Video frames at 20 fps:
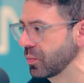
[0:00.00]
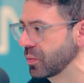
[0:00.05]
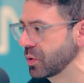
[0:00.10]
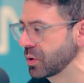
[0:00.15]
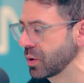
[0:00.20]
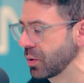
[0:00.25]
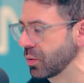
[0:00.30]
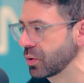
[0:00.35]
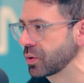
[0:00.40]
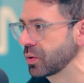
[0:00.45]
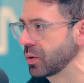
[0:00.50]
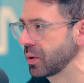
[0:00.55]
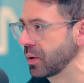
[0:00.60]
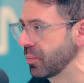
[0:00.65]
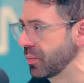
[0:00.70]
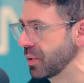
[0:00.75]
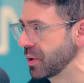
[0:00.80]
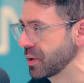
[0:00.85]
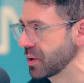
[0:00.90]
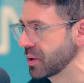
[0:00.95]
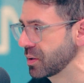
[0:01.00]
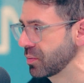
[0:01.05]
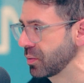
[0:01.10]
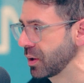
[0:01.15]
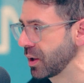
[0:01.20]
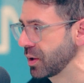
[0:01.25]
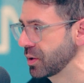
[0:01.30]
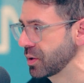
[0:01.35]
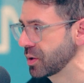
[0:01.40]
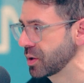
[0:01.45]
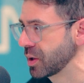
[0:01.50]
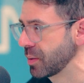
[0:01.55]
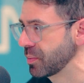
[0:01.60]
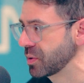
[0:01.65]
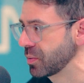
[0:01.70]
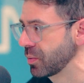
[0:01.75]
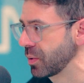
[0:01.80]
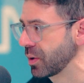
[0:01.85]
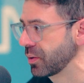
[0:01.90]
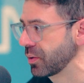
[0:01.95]
social and business
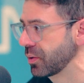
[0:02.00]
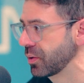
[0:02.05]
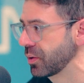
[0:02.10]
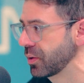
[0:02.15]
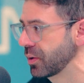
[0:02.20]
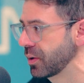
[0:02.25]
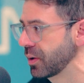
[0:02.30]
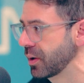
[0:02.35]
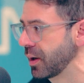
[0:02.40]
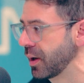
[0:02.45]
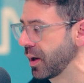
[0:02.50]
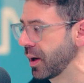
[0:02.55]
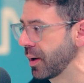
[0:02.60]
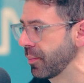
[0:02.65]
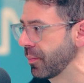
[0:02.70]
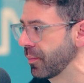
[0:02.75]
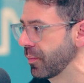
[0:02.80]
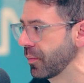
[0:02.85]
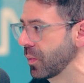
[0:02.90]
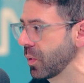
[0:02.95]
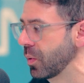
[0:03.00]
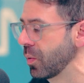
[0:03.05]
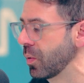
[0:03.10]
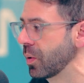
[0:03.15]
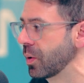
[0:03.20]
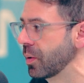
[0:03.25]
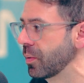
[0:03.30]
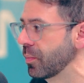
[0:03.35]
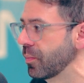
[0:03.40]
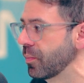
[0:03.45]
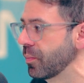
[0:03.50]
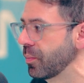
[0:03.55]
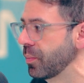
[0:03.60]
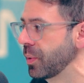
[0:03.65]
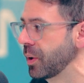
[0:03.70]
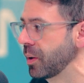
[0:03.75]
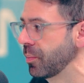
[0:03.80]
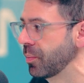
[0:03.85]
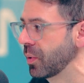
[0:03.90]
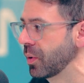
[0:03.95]
relationships with, or
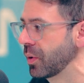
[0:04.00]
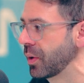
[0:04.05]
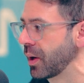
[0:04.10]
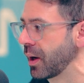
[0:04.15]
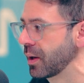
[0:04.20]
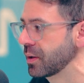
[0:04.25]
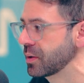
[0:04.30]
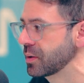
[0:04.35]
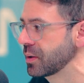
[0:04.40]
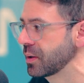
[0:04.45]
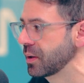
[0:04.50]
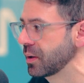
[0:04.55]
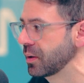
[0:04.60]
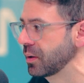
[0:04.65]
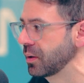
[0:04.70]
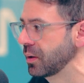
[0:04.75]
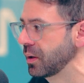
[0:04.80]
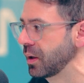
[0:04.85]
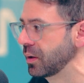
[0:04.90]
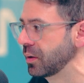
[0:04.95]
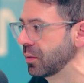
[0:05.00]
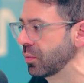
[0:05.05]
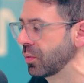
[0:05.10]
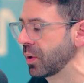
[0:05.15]
people that in the